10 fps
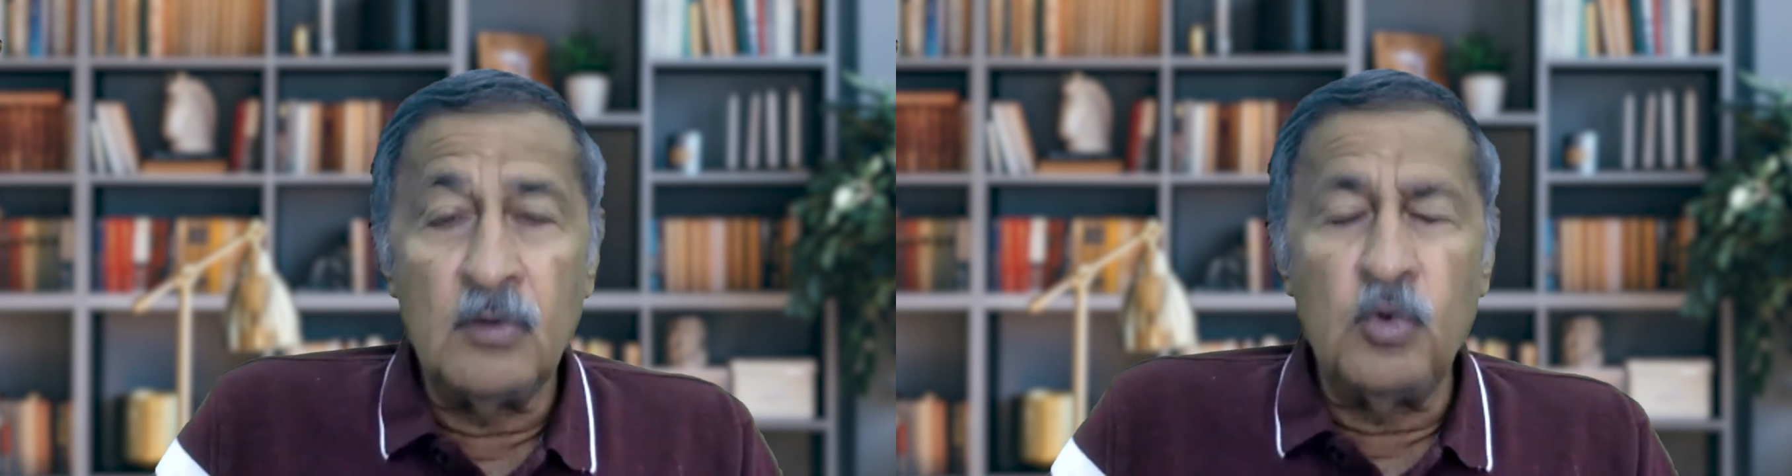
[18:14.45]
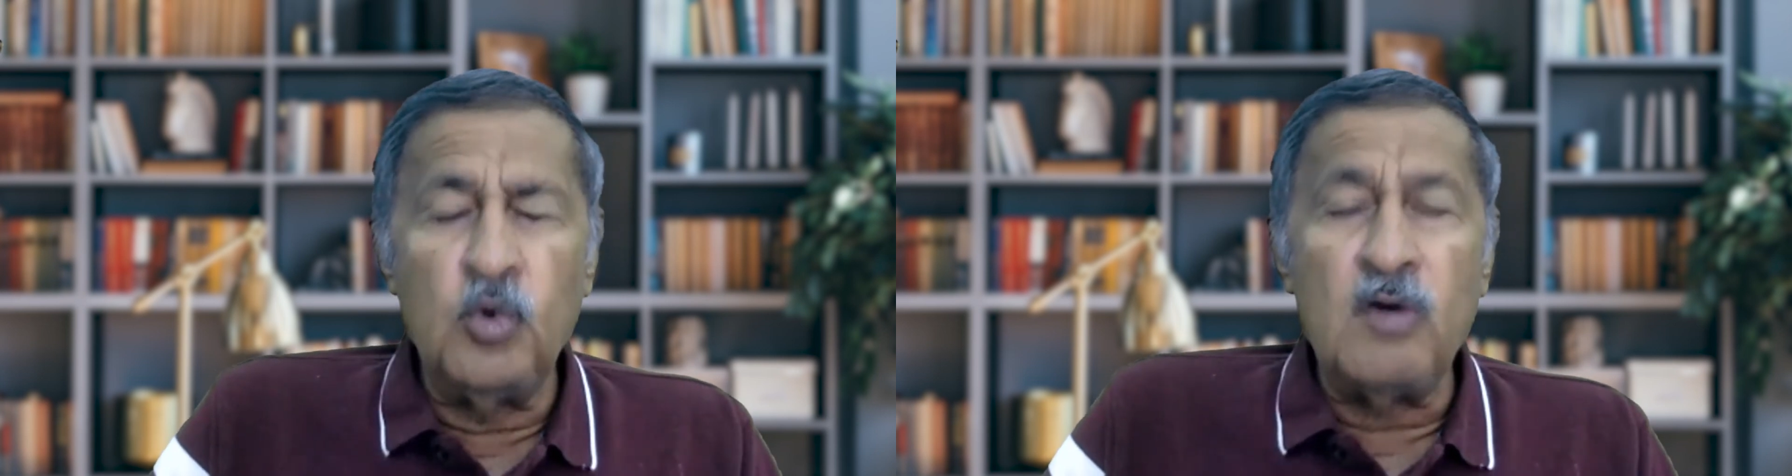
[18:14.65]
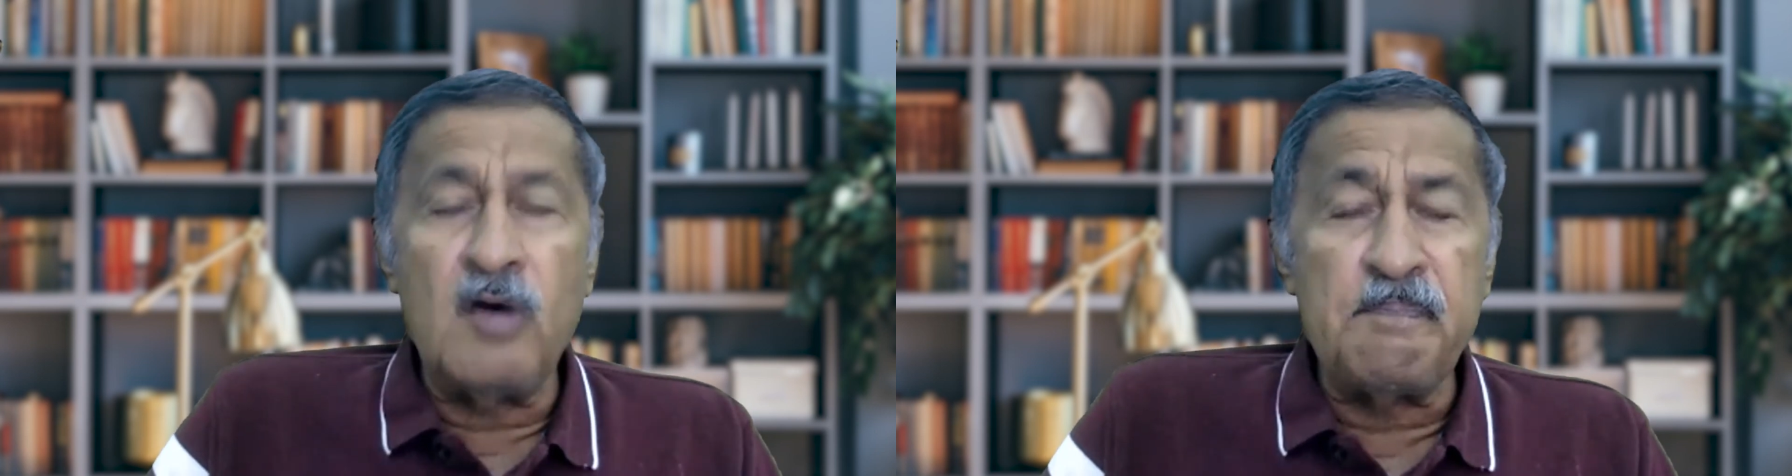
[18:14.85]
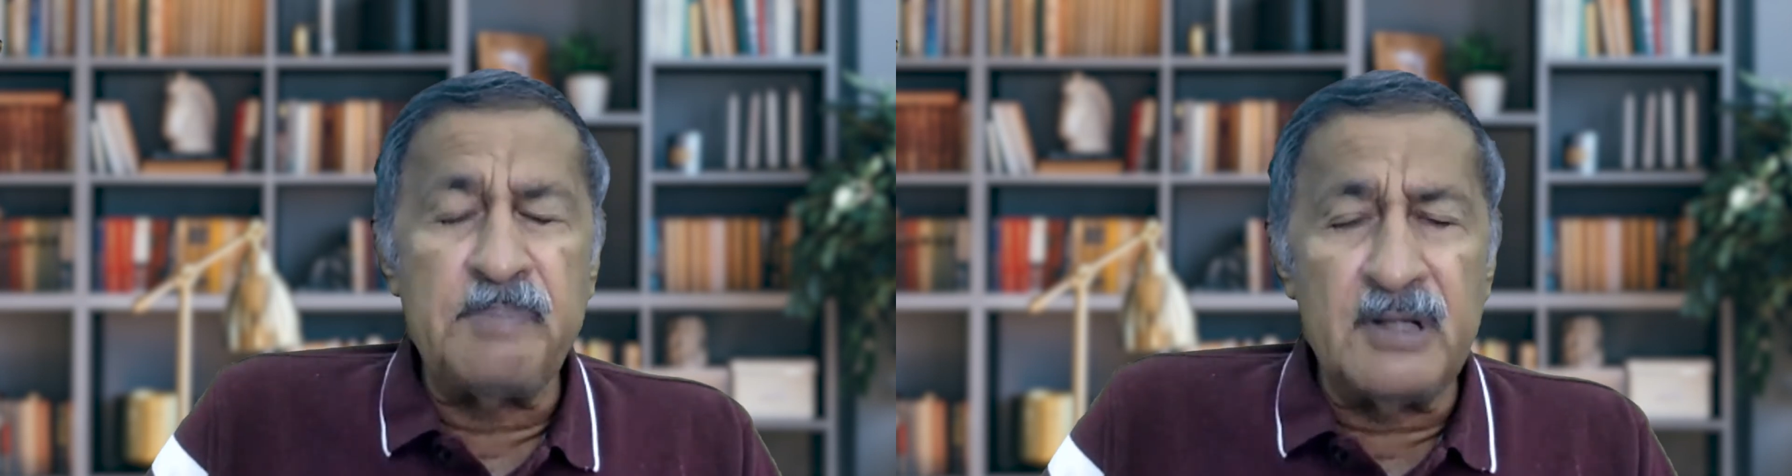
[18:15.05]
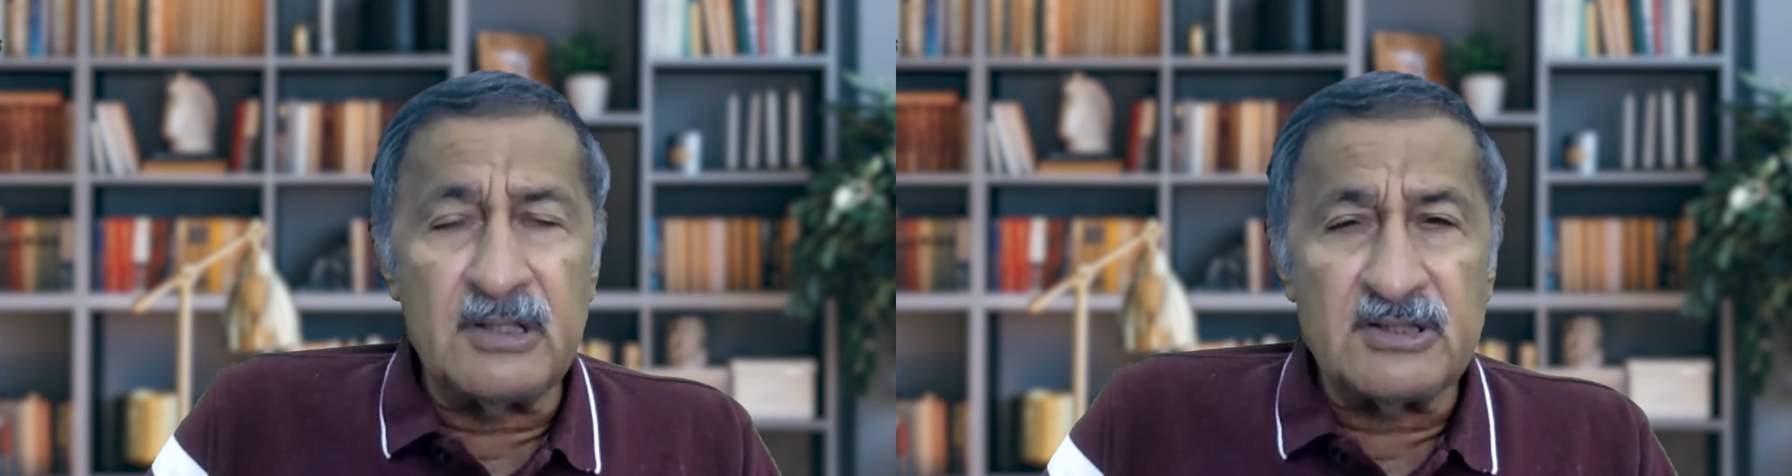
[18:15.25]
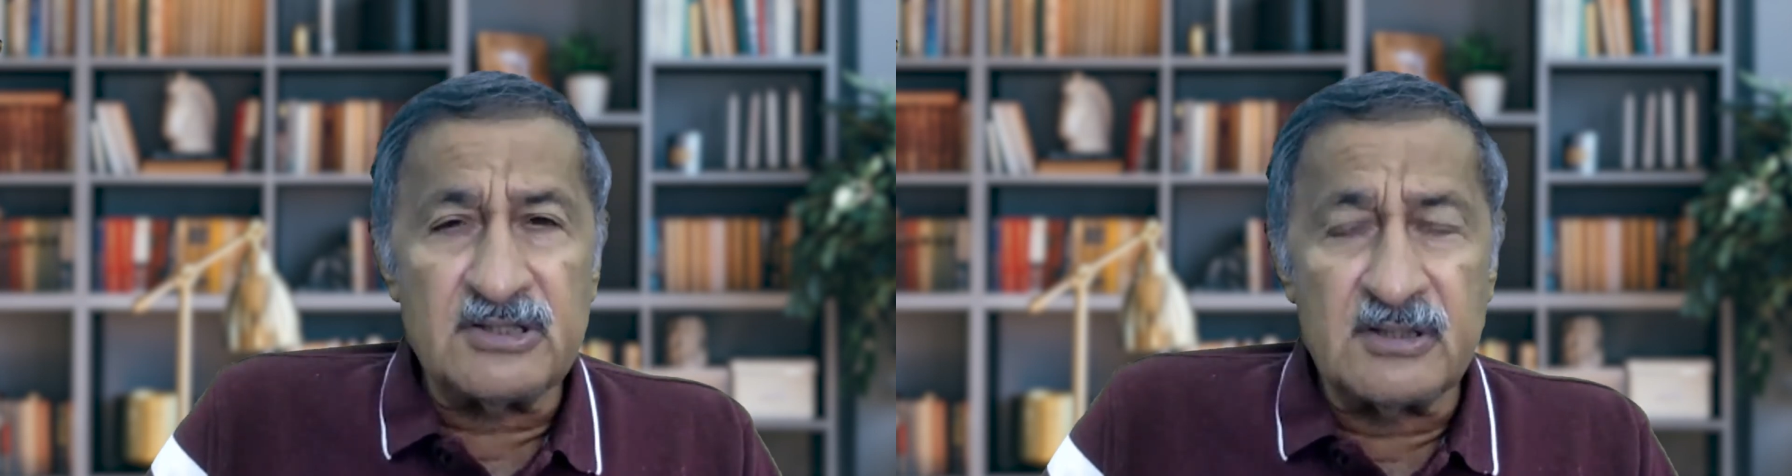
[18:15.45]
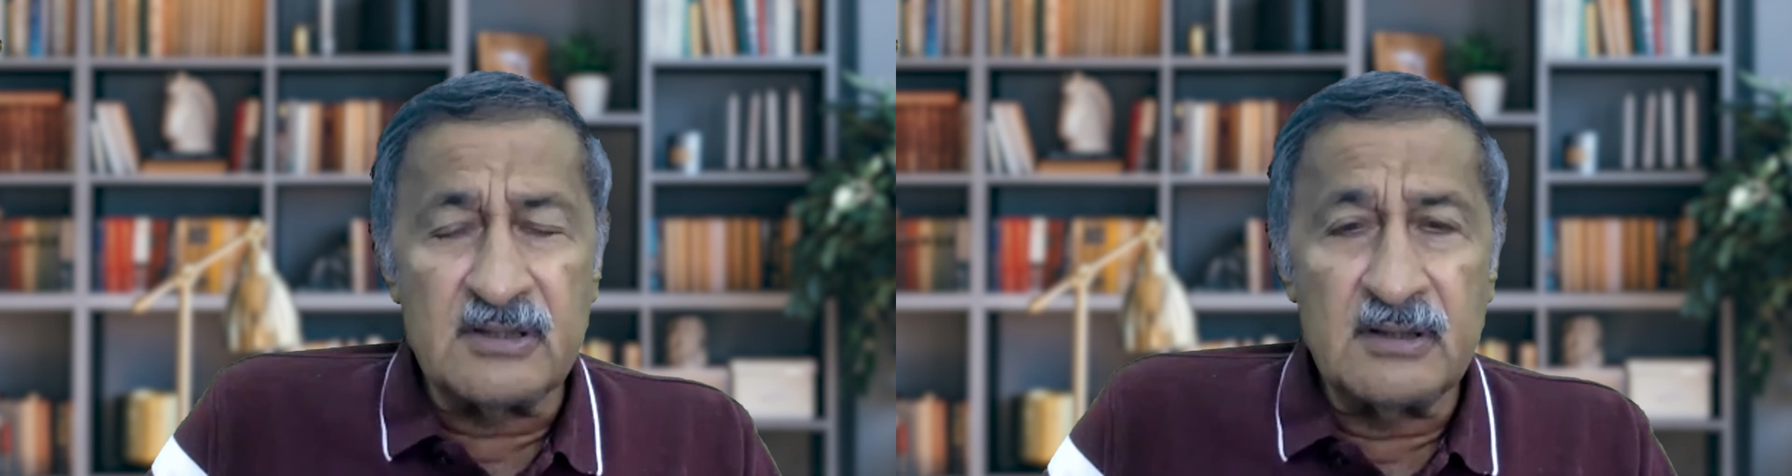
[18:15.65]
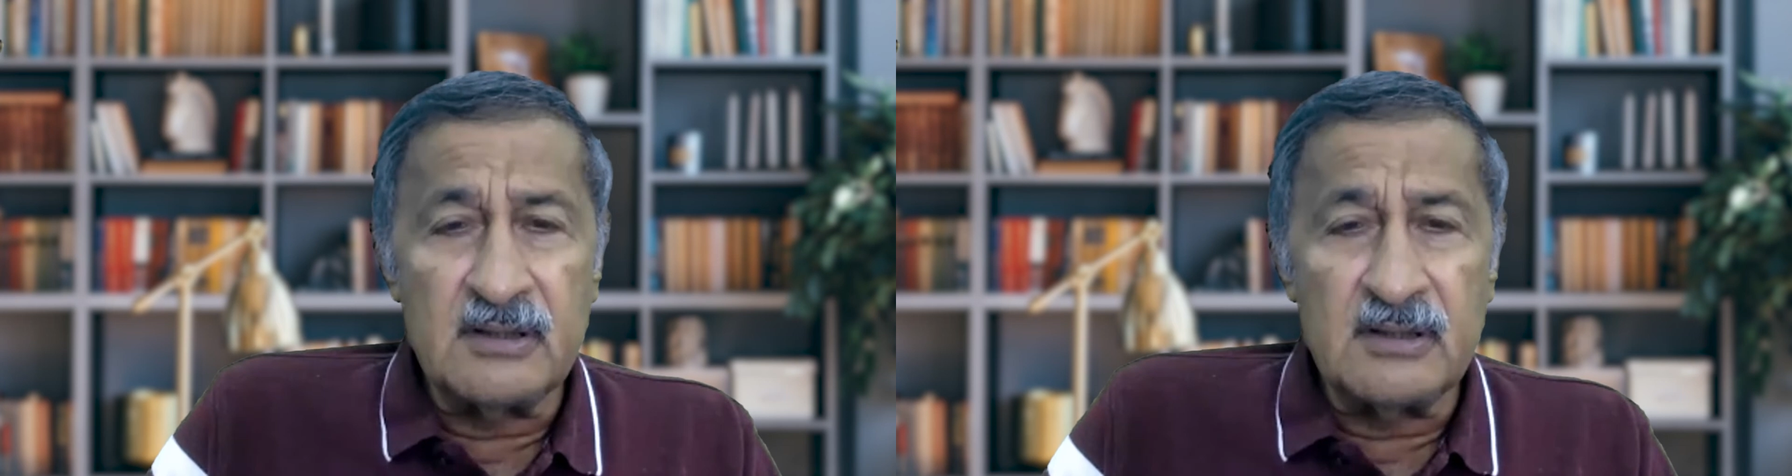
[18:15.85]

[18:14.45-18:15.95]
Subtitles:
Who have pierced?